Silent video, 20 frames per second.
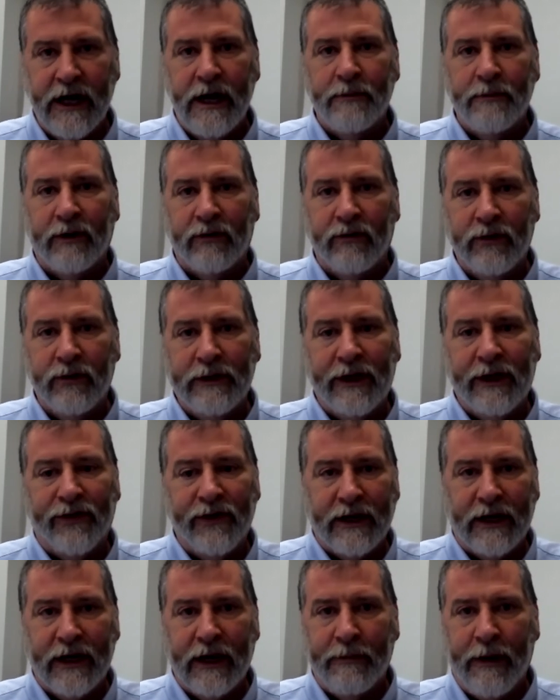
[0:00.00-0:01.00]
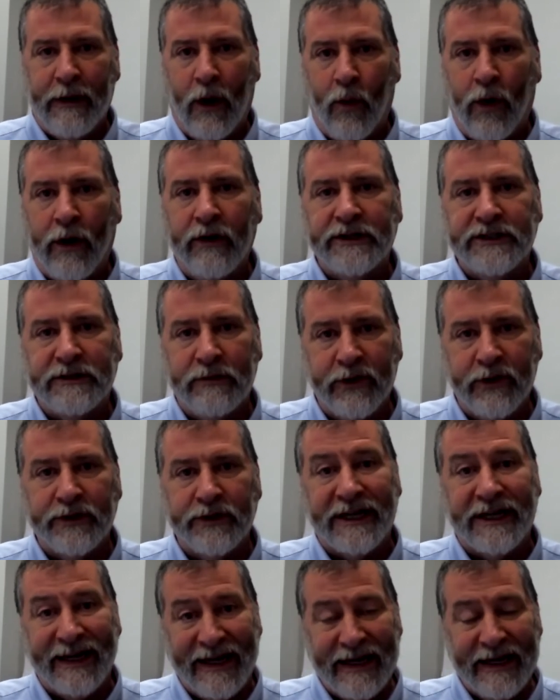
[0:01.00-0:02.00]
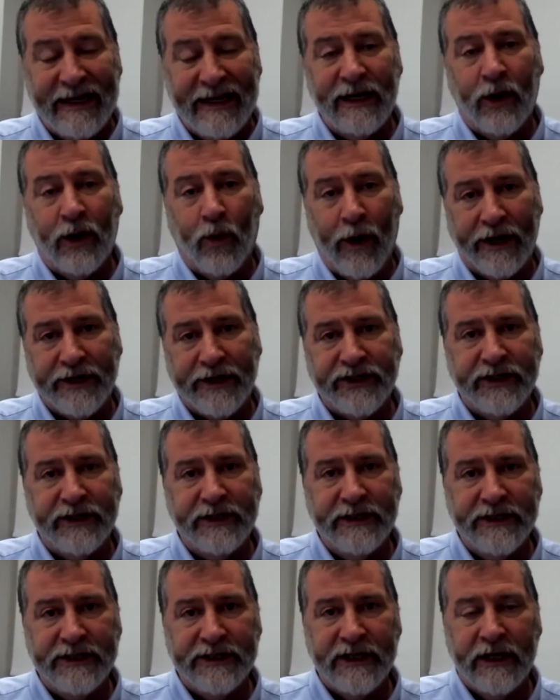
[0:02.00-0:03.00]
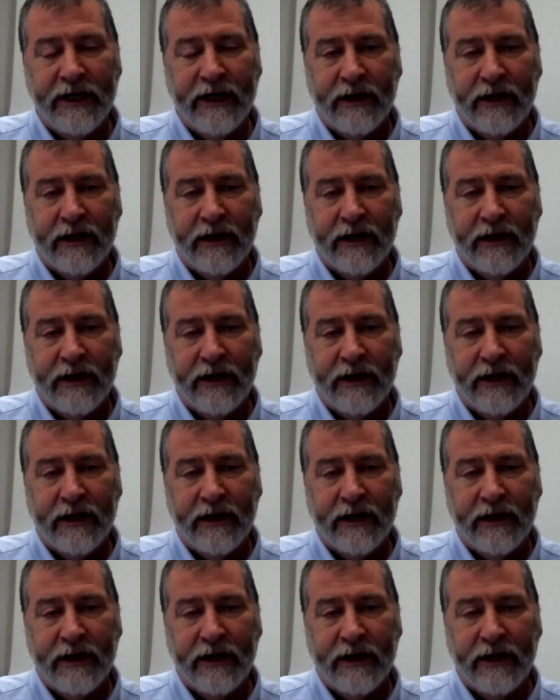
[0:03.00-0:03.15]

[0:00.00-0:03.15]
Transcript: but really thinking about what are some of those key questions